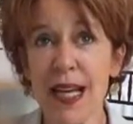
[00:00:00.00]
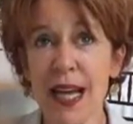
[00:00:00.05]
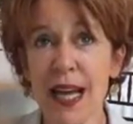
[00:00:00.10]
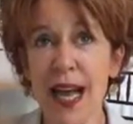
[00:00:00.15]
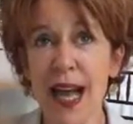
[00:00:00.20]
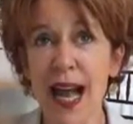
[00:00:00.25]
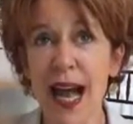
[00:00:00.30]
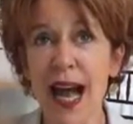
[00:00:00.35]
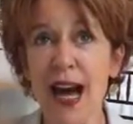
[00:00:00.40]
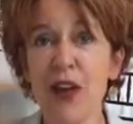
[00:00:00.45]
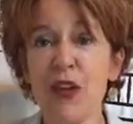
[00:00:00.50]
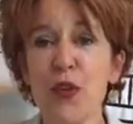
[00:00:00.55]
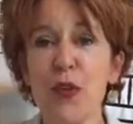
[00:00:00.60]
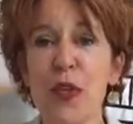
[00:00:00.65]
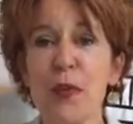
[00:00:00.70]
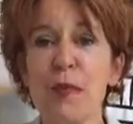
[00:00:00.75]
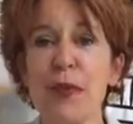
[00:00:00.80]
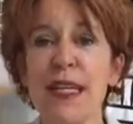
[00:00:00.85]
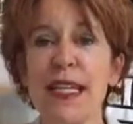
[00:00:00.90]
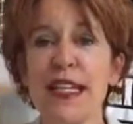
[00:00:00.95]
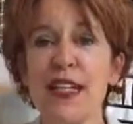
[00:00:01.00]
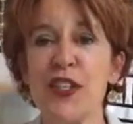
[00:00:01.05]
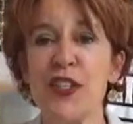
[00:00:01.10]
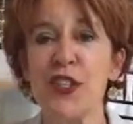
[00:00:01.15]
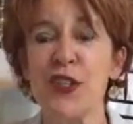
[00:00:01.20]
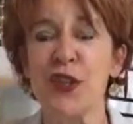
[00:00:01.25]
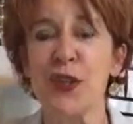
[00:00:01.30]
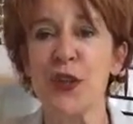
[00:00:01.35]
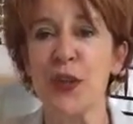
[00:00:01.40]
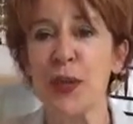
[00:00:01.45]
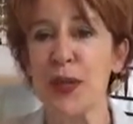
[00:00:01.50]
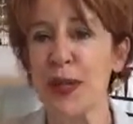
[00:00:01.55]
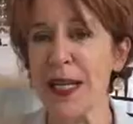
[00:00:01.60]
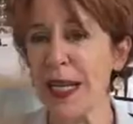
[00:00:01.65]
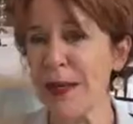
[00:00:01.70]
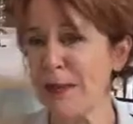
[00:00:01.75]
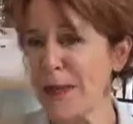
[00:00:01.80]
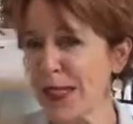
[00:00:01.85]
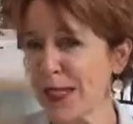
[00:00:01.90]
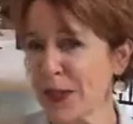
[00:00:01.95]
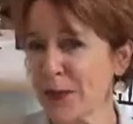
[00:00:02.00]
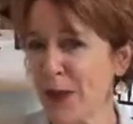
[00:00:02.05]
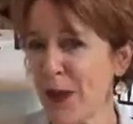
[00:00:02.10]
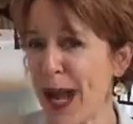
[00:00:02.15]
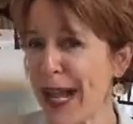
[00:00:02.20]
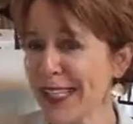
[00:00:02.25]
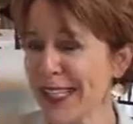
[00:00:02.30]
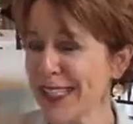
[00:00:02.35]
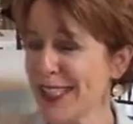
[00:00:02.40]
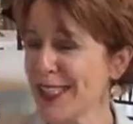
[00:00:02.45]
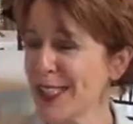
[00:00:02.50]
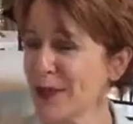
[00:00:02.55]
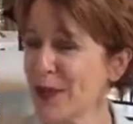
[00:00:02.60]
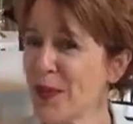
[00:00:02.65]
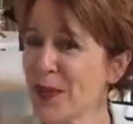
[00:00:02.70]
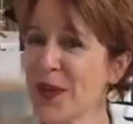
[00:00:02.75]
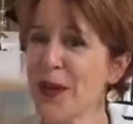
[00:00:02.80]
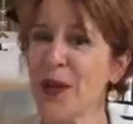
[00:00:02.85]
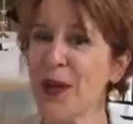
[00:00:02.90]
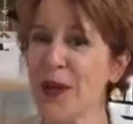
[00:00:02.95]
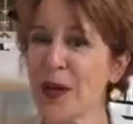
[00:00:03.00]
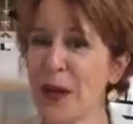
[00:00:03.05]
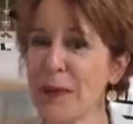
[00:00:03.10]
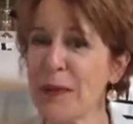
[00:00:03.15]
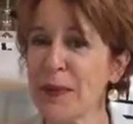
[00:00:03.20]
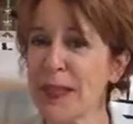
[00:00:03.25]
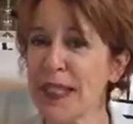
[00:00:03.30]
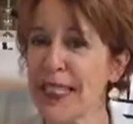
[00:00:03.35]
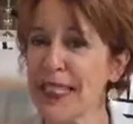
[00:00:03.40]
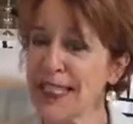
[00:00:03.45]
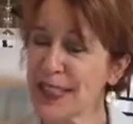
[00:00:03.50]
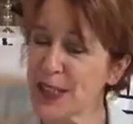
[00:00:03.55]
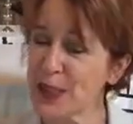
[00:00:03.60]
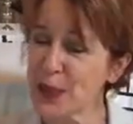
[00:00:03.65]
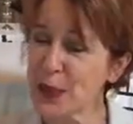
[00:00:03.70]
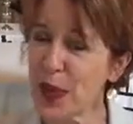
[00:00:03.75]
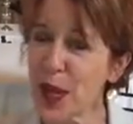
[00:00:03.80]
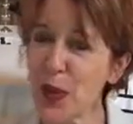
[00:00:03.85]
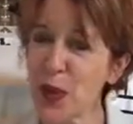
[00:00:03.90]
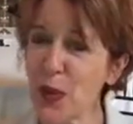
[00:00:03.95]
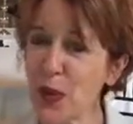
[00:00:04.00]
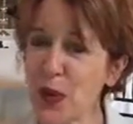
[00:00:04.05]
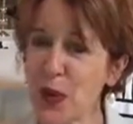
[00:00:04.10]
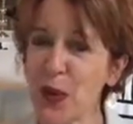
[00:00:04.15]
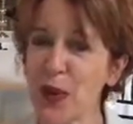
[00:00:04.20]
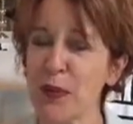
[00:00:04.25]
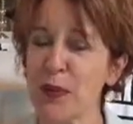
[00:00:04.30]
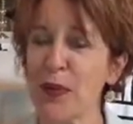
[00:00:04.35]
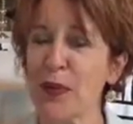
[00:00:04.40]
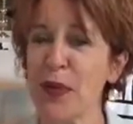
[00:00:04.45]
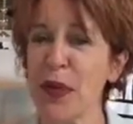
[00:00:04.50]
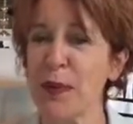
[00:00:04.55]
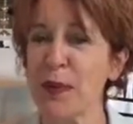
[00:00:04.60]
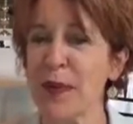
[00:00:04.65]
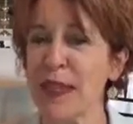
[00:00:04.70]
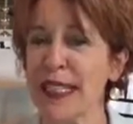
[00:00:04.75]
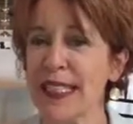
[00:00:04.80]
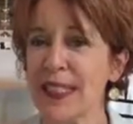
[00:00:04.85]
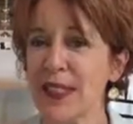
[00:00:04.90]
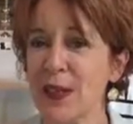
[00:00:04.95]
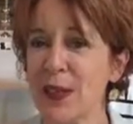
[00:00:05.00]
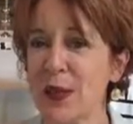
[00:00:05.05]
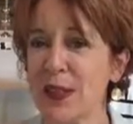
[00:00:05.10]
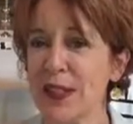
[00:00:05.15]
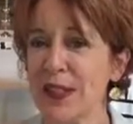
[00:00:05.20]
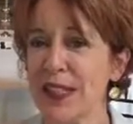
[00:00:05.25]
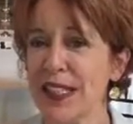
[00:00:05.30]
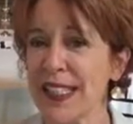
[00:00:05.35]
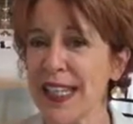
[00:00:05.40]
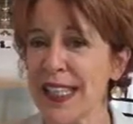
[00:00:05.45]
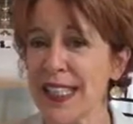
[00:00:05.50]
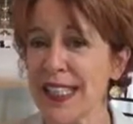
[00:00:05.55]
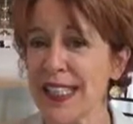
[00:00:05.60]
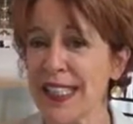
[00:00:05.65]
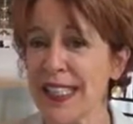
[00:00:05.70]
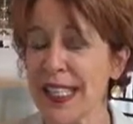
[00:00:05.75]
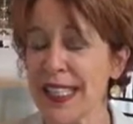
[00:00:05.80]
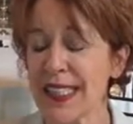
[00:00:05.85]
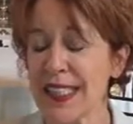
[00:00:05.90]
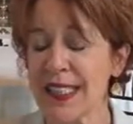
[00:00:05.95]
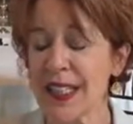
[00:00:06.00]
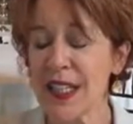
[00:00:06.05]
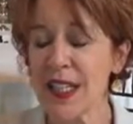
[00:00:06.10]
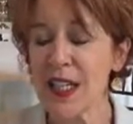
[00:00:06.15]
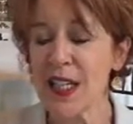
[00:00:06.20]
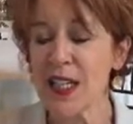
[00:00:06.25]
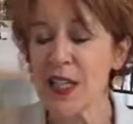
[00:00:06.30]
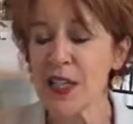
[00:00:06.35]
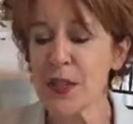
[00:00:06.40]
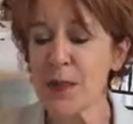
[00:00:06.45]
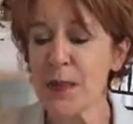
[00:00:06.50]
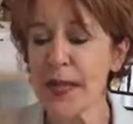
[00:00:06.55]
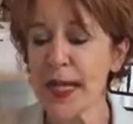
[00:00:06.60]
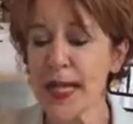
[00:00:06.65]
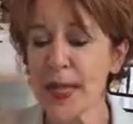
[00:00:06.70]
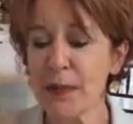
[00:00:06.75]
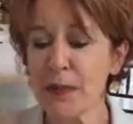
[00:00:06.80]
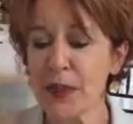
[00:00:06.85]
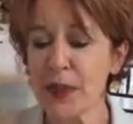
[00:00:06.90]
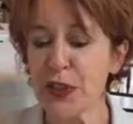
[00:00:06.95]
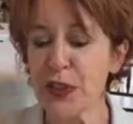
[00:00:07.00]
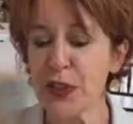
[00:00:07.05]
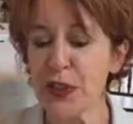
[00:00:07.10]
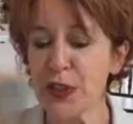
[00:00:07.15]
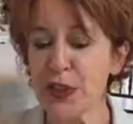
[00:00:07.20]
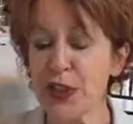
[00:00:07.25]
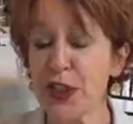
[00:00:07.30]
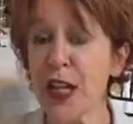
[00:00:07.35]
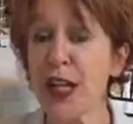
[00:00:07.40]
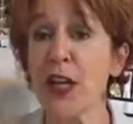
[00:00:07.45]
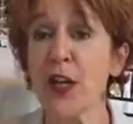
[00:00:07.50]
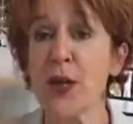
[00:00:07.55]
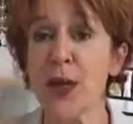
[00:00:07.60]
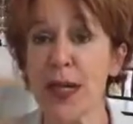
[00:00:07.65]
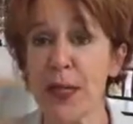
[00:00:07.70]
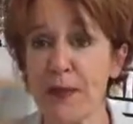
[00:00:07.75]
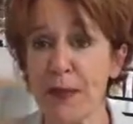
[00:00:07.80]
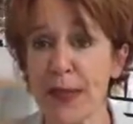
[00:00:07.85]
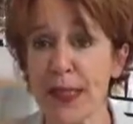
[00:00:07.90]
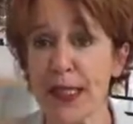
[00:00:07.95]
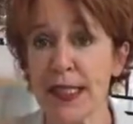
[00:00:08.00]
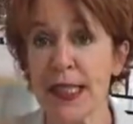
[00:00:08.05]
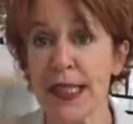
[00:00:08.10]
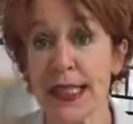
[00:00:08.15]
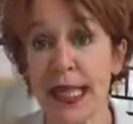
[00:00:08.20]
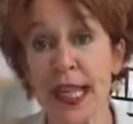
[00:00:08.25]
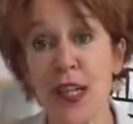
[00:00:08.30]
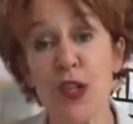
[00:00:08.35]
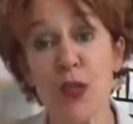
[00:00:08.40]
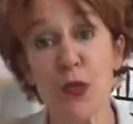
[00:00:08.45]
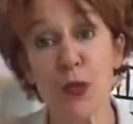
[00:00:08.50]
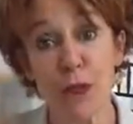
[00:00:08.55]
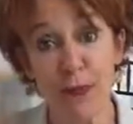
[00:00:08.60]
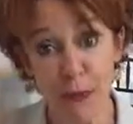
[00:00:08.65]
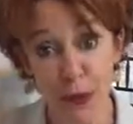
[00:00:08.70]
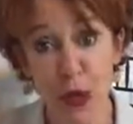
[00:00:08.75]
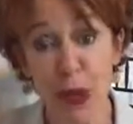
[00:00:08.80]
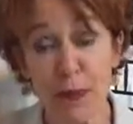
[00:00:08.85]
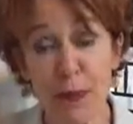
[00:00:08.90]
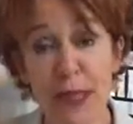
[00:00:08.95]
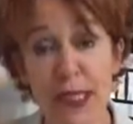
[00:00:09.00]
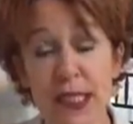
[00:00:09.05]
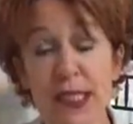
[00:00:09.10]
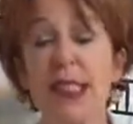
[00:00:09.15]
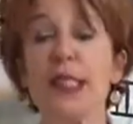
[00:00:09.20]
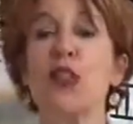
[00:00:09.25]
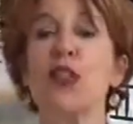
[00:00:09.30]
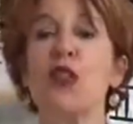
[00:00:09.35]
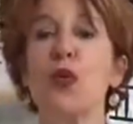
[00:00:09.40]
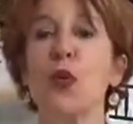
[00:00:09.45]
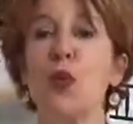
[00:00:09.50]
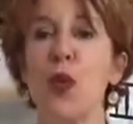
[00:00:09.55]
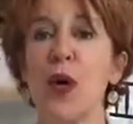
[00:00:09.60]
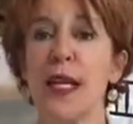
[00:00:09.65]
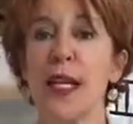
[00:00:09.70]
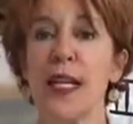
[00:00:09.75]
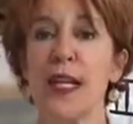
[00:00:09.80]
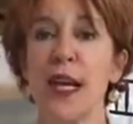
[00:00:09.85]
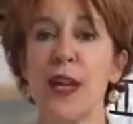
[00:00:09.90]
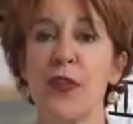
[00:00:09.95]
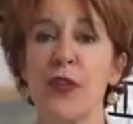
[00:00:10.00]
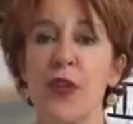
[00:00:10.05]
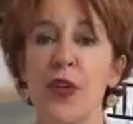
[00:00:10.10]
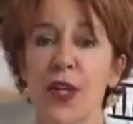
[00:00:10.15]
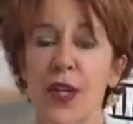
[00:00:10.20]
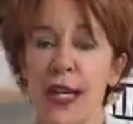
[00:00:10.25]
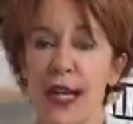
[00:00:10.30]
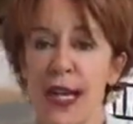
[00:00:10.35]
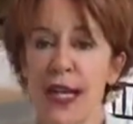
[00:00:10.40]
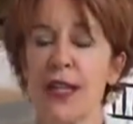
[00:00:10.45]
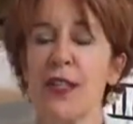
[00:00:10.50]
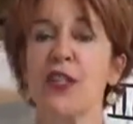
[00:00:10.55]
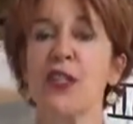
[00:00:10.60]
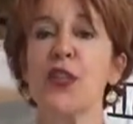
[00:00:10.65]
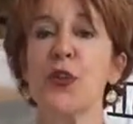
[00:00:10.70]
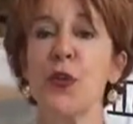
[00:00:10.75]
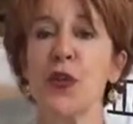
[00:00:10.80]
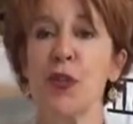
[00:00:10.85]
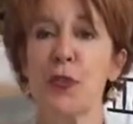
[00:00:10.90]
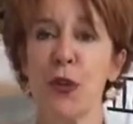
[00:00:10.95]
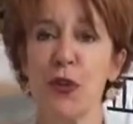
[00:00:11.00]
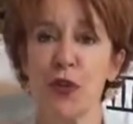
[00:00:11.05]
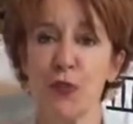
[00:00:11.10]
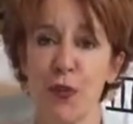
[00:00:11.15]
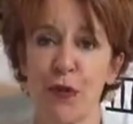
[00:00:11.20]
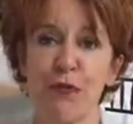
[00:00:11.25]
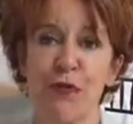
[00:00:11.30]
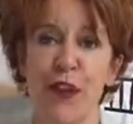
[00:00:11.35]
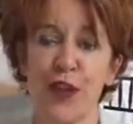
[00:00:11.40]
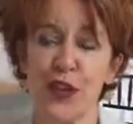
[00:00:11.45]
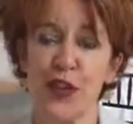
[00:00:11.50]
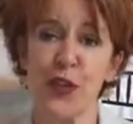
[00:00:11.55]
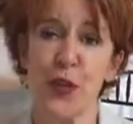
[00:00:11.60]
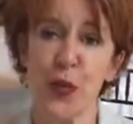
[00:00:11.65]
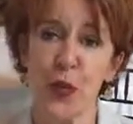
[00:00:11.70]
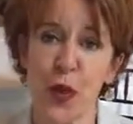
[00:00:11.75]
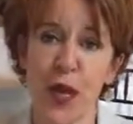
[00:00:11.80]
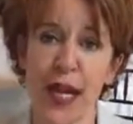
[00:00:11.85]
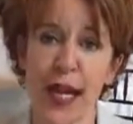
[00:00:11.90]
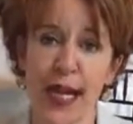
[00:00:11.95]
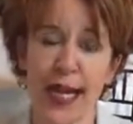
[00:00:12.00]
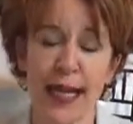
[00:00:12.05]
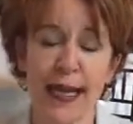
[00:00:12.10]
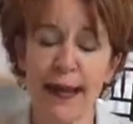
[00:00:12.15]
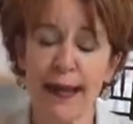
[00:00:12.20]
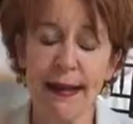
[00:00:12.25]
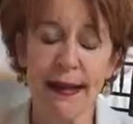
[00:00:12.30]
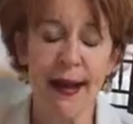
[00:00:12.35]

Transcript: how do we begin to create best practices within our company? This is what I work on with companies across the United States to be able to generate business and to refer business to one another and to do it in the most professional way.